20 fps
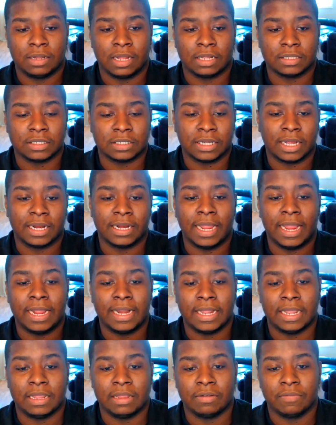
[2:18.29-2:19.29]
you got the
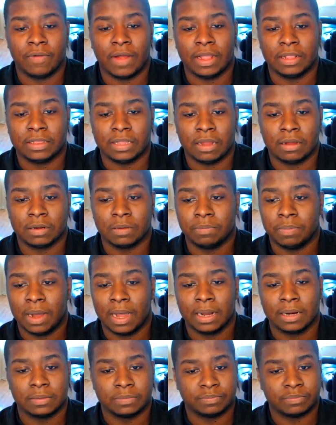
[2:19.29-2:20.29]
980 right there at the
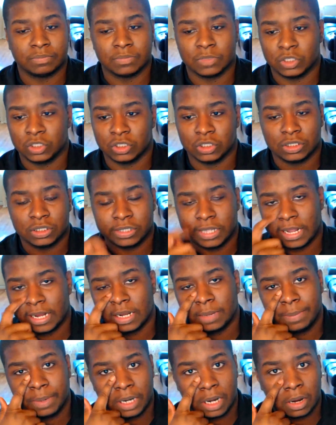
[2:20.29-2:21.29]
bottom, just
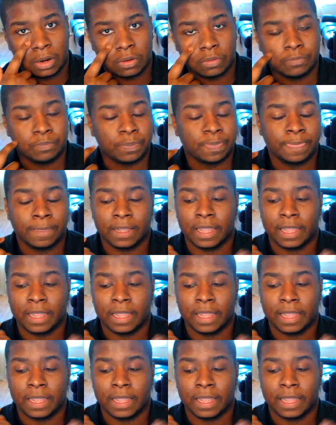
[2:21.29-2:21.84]
slightly below.